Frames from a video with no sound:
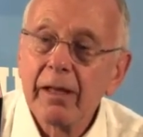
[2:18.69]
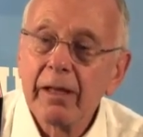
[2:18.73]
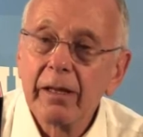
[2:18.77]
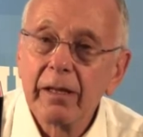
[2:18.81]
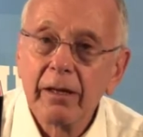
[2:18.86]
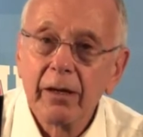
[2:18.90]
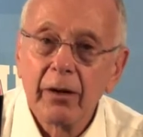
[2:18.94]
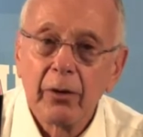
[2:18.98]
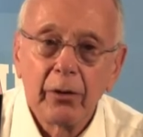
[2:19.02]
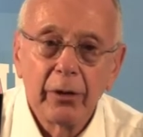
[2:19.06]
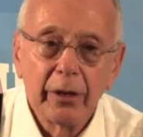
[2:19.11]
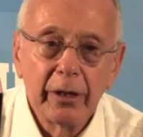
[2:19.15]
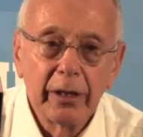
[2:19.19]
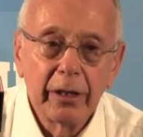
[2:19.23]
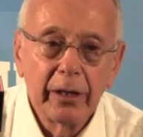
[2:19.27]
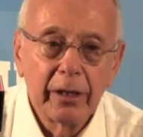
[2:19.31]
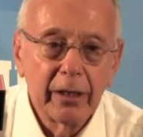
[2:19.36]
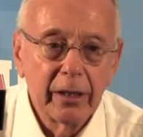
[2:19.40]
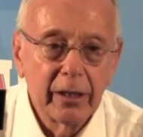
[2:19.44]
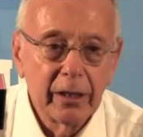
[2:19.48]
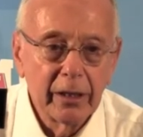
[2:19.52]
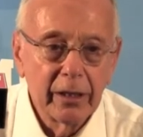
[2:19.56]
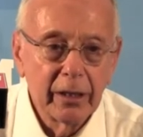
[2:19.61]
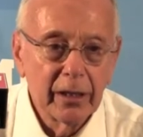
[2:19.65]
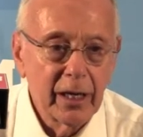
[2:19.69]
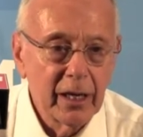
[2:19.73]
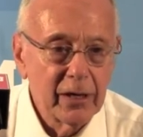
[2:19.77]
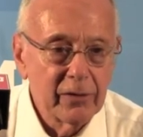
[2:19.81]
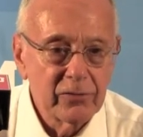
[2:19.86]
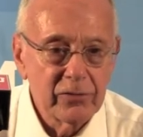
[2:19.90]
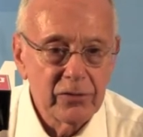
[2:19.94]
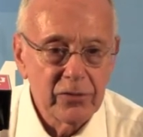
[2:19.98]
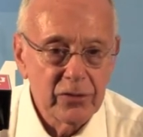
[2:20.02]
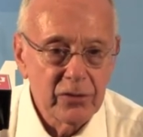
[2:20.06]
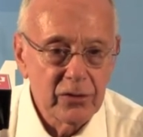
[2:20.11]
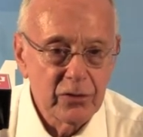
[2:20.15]
You know, he
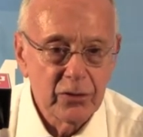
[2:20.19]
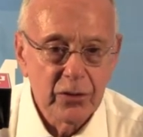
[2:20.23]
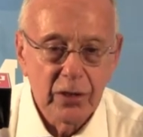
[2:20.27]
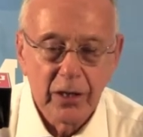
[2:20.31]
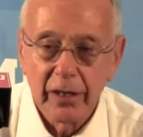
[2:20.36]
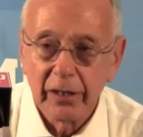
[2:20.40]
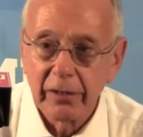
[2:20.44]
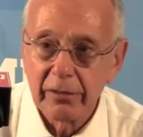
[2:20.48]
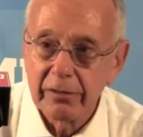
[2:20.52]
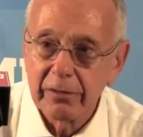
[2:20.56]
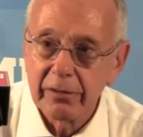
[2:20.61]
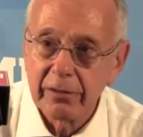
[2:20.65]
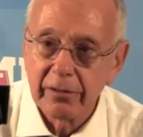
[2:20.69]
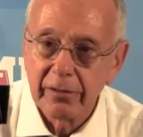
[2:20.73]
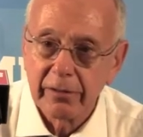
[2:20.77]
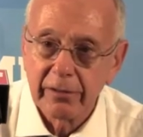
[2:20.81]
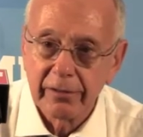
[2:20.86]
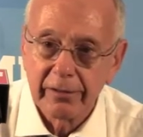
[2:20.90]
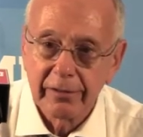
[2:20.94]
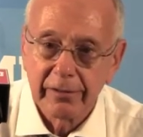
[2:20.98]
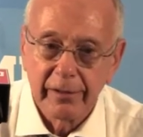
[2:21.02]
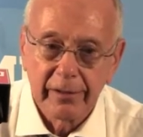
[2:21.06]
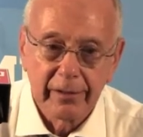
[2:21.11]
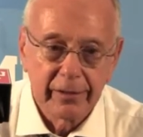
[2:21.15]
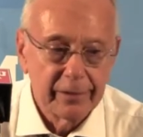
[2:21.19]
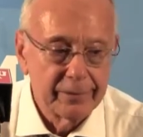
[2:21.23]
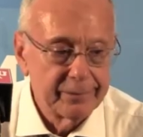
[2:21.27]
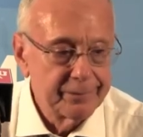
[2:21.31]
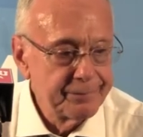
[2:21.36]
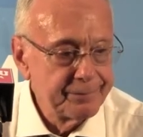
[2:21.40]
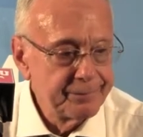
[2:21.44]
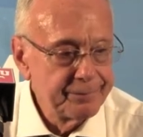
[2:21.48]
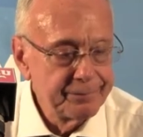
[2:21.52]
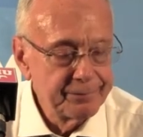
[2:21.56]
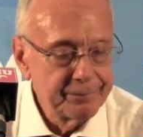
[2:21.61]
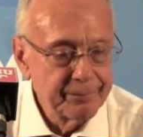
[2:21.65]
gave us a chance to,
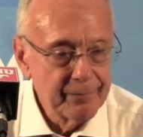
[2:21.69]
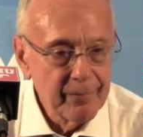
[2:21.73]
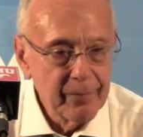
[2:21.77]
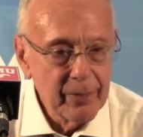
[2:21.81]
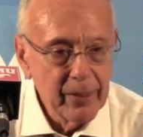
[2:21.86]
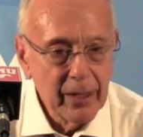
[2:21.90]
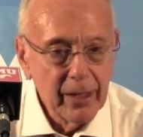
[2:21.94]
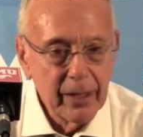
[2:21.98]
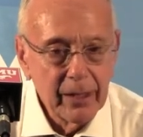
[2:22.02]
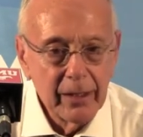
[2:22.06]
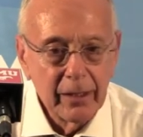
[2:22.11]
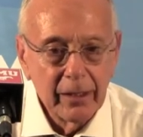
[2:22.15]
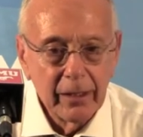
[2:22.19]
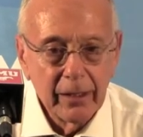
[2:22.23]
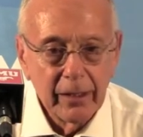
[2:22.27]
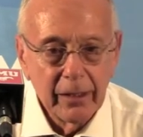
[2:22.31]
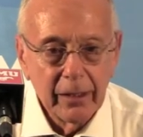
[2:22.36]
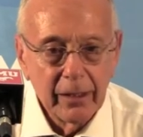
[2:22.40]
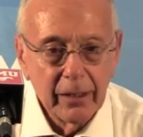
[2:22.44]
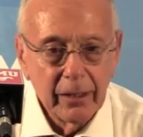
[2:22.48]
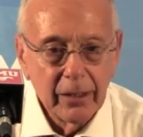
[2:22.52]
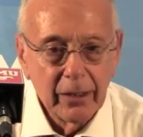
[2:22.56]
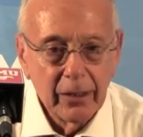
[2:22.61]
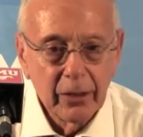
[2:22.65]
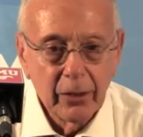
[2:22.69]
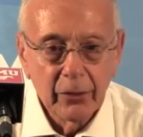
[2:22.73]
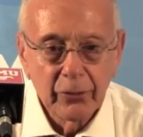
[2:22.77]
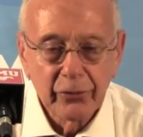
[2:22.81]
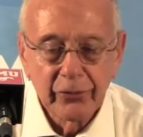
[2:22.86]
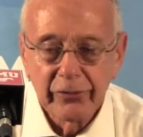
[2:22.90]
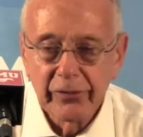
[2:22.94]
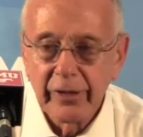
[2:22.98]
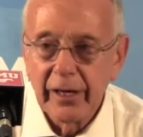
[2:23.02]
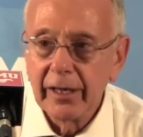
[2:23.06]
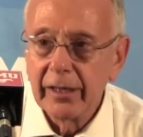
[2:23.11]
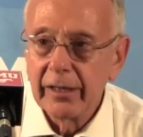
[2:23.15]
you know,
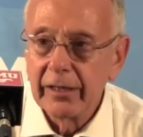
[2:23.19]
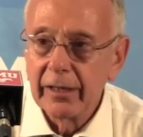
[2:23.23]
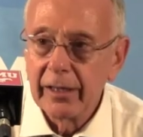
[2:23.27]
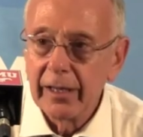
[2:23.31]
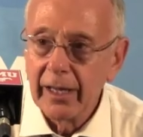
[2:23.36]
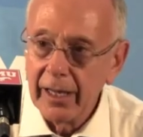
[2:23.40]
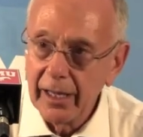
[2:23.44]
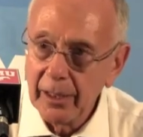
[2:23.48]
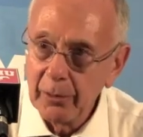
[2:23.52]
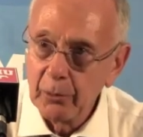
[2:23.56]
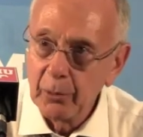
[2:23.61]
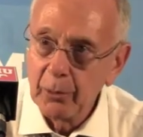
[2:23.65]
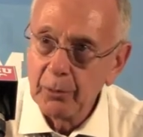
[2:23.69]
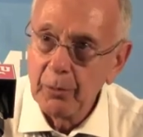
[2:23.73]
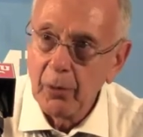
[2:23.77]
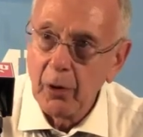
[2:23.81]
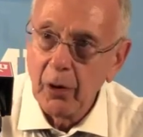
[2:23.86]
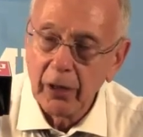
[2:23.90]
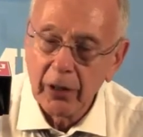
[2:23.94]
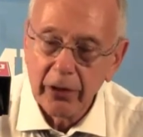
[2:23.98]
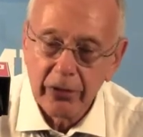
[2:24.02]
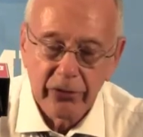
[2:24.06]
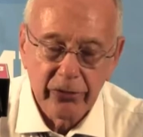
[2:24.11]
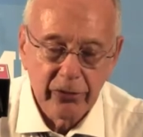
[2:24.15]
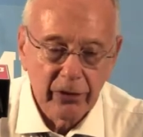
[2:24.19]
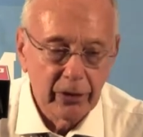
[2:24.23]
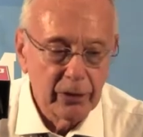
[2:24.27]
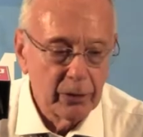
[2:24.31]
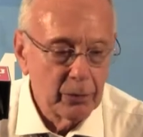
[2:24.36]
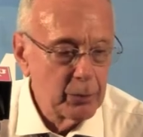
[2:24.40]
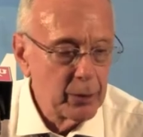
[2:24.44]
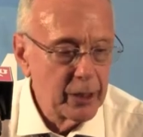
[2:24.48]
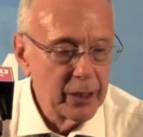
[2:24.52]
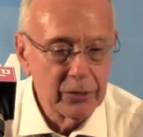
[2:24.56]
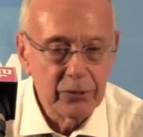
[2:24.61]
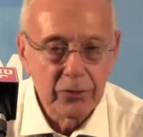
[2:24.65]
stay in the game with Marcus on
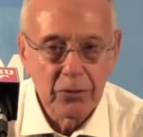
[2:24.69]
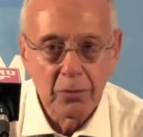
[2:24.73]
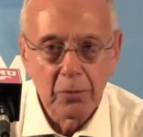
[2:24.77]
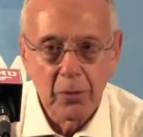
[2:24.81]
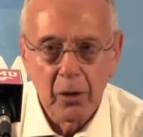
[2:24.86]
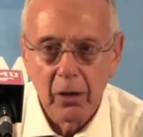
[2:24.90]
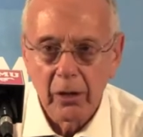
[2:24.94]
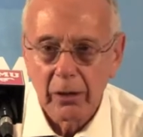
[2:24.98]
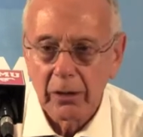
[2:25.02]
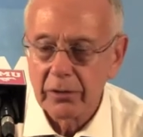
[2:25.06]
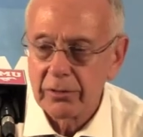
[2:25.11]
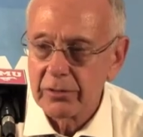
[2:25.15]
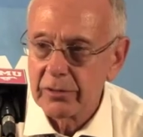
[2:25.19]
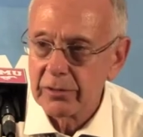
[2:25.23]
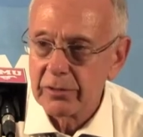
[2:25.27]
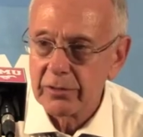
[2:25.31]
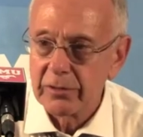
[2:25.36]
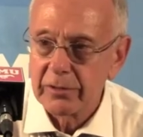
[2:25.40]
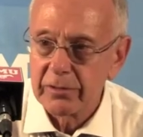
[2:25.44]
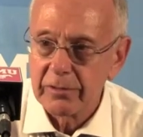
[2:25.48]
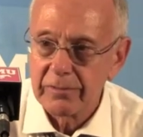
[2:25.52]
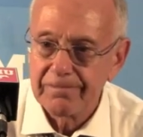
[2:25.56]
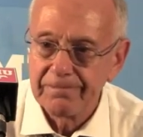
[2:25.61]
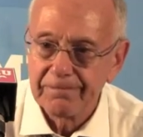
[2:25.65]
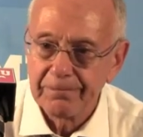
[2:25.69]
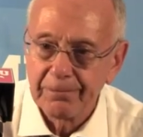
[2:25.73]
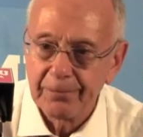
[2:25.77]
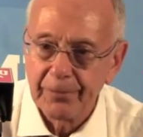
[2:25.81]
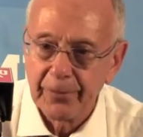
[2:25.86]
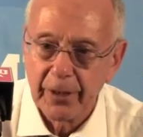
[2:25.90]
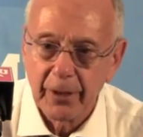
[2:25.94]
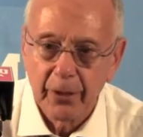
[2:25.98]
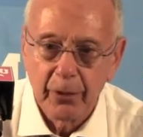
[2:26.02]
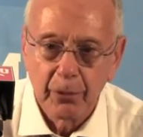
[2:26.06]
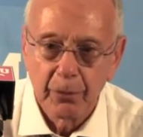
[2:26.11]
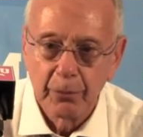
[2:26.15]
the bench, and Marcus has,
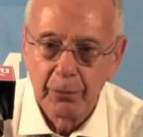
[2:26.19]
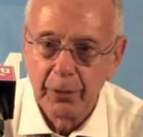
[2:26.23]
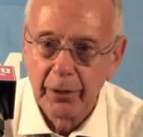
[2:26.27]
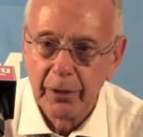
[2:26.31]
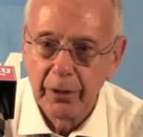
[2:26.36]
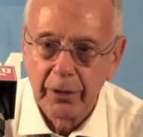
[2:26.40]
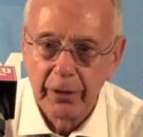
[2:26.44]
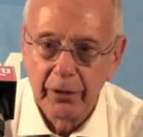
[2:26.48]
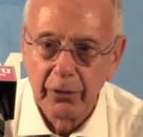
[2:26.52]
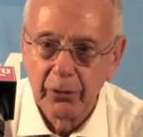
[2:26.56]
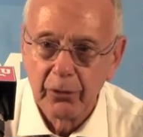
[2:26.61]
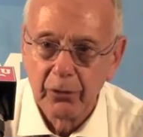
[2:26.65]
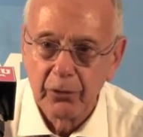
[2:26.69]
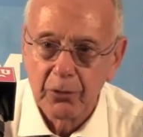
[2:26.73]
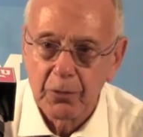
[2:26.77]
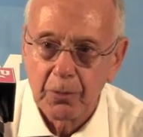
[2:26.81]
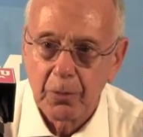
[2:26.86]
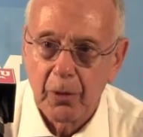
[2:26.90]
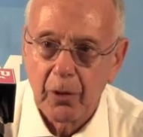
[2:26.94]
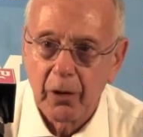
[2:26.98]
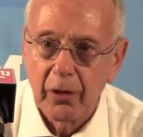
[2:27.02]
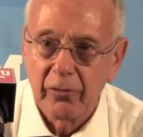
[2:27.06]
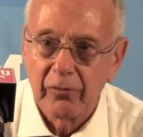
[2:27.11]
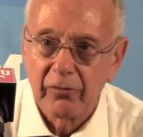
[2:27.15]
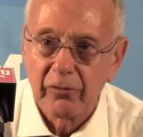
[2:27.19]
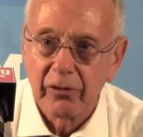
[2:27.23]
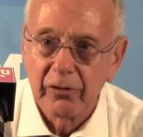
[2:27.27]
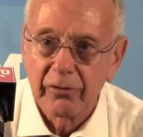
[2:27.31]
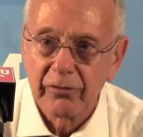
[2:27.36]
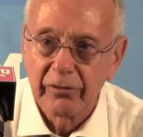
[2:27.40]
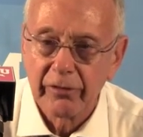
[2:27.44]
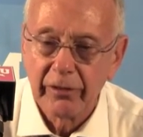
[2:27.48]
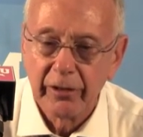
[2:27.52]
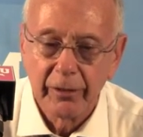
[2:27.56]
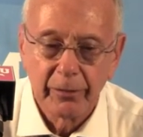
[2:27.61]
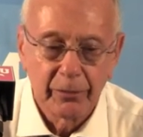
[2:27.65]
you know, been a huge part of our
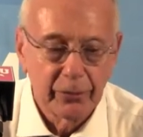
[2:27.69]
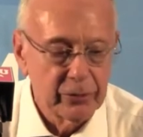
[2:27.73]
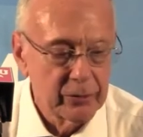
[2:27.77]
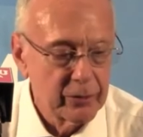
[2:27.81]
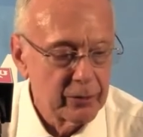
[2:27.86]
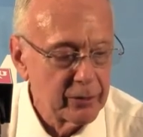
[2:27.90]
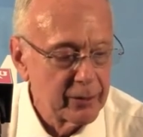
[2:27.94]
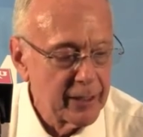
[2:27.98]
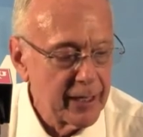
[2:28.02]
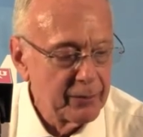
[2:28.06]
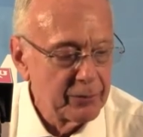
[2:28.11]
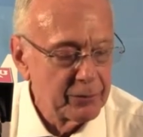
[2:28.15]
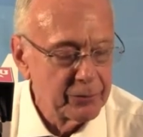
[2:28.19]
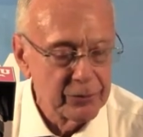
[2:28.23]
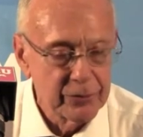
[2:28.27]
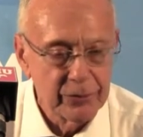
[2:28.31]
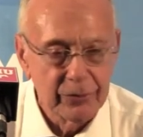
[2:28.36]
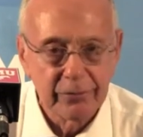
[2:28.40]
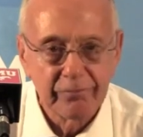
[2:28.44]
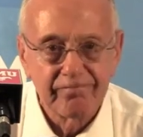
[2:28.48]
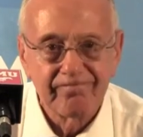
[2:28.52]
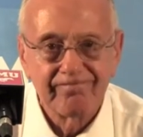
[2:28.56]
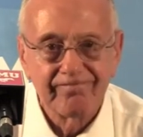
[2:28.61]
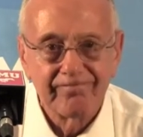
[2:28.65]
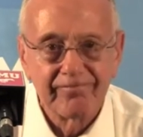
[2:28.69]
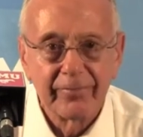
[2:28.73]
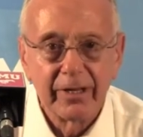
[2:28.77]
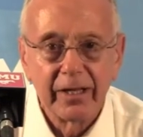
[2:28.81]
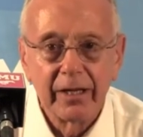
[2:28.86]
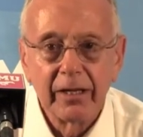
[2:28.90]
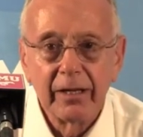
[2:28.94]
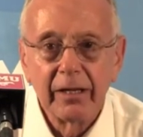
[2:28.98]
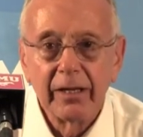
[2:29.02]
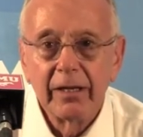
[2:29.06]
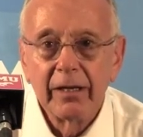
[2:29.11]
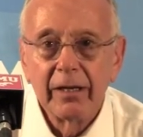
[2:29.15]
team. So that
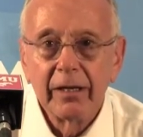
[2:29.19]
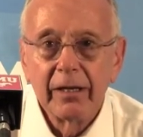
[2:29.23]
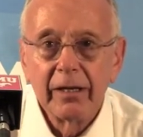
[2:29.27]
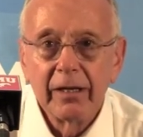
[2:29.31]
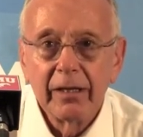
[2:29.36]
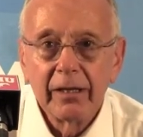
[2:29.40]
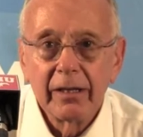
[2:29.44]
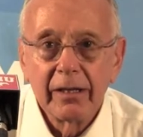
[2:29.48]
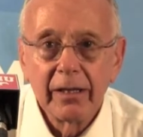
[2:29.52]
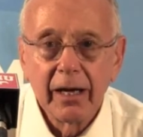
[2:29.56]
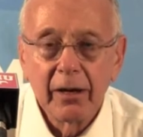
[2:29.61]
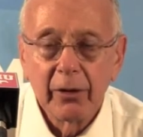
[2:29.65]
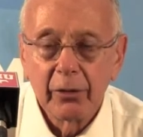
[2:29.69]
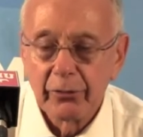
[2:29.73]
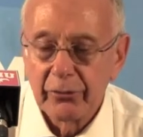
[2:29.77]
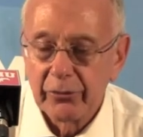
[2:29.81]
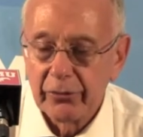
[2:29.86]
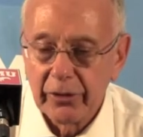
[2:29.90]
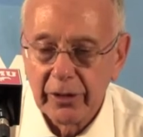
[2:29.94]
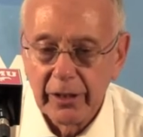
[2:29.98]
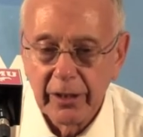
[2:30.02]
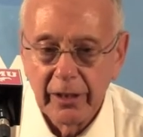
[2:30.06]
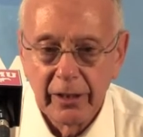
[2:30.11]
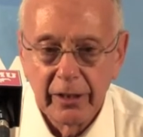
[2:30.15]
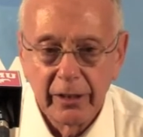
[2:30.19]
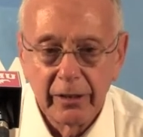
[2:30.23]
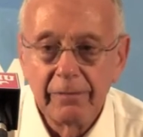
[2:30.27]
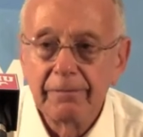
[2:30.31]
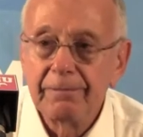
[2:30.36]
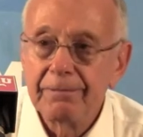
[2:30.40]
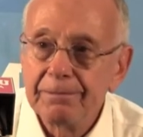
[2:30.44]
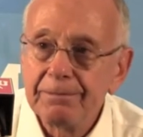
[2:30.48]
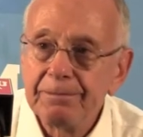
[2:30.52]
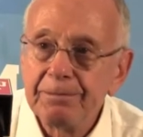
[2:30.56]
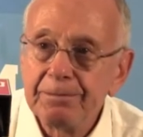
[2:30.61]
was the key.